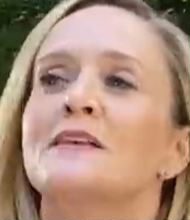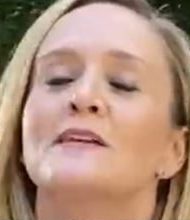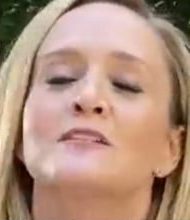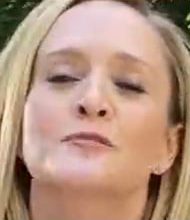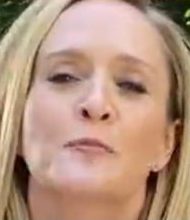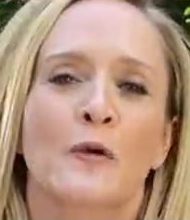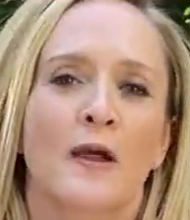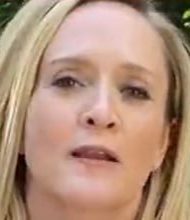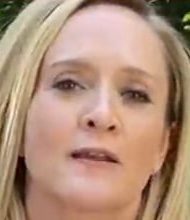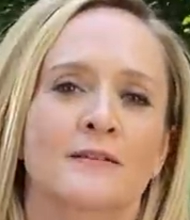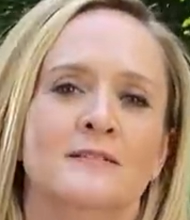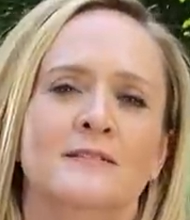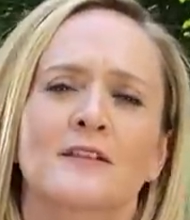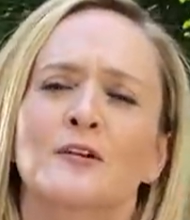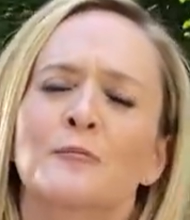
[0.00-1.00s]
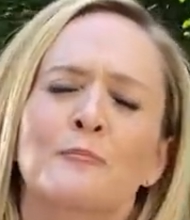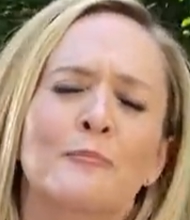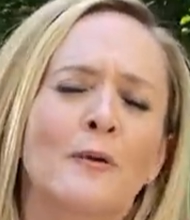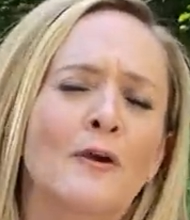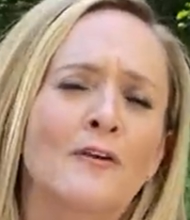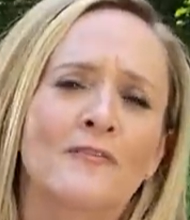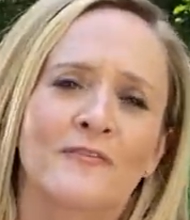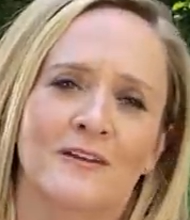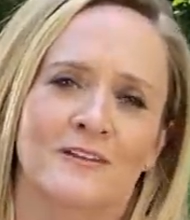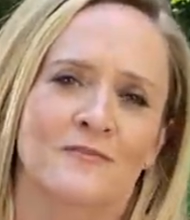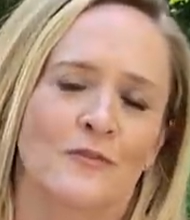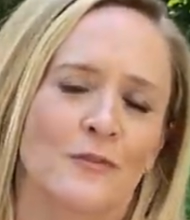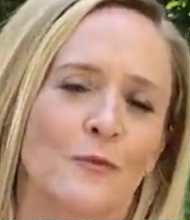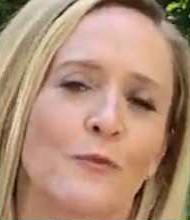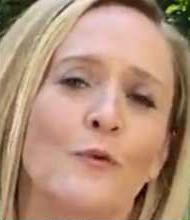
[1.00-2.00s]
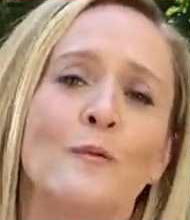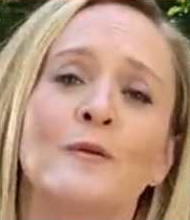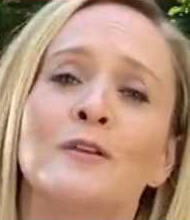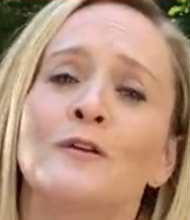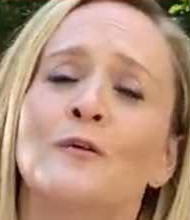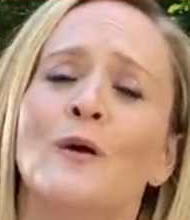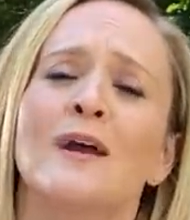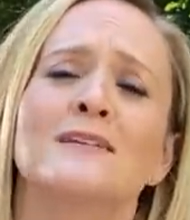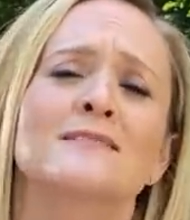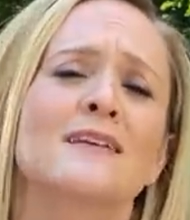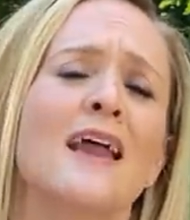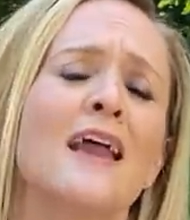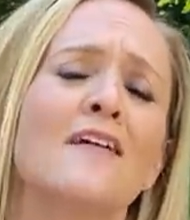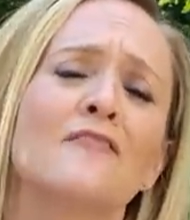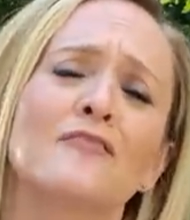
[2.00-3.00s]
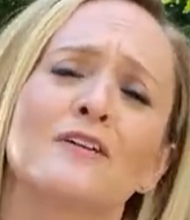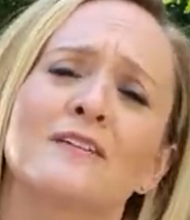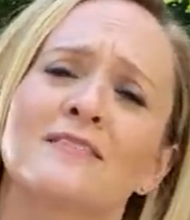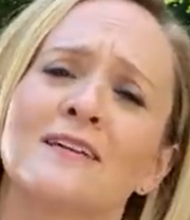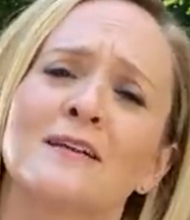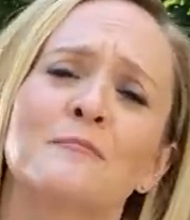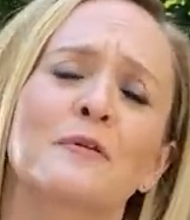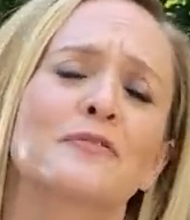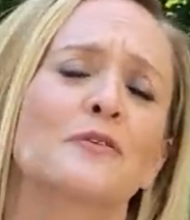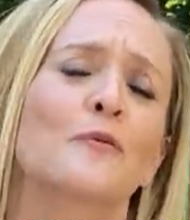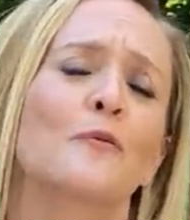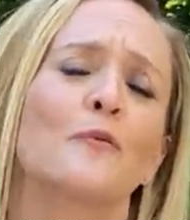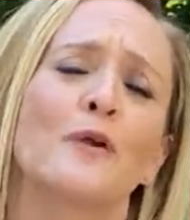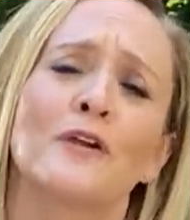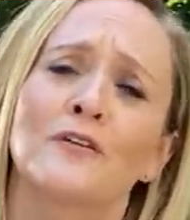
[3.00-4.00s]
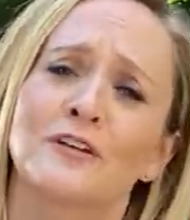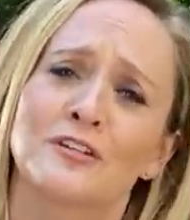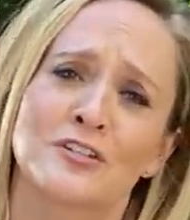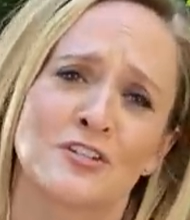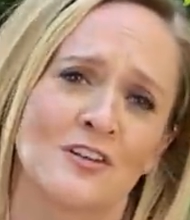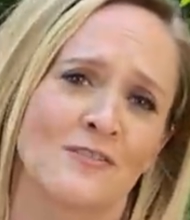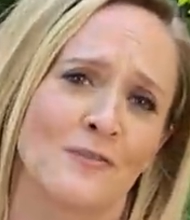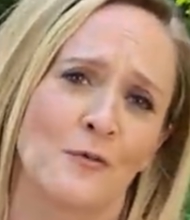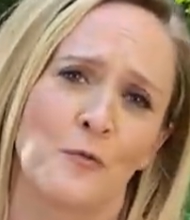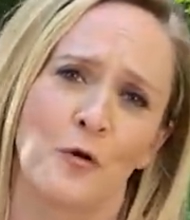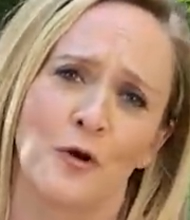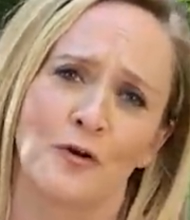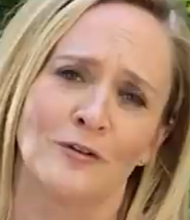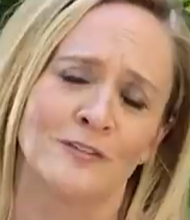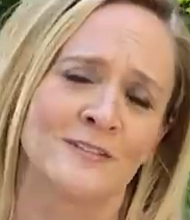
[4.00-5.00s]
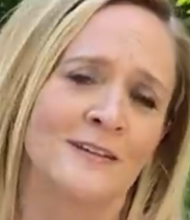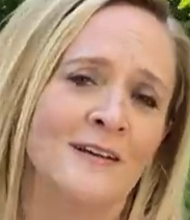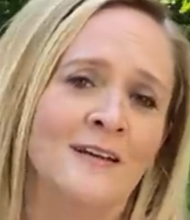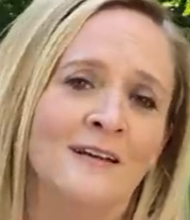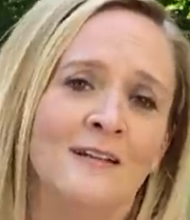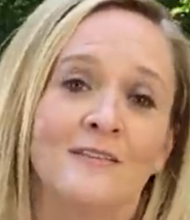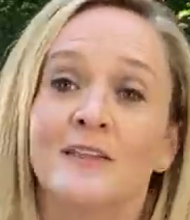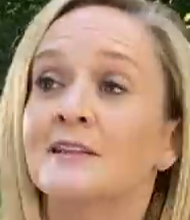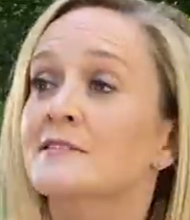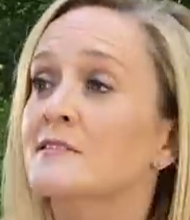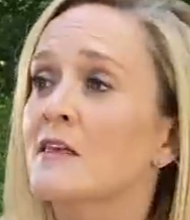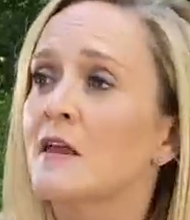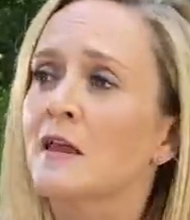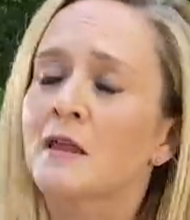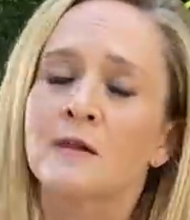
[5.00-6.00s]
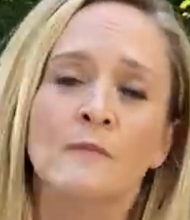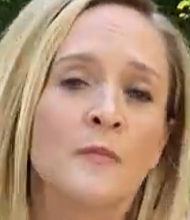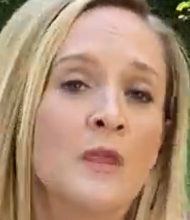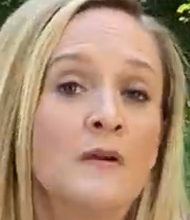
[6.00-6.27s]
sells products that are perfect for the woman who has everything but the weirdest shit in the world. Things like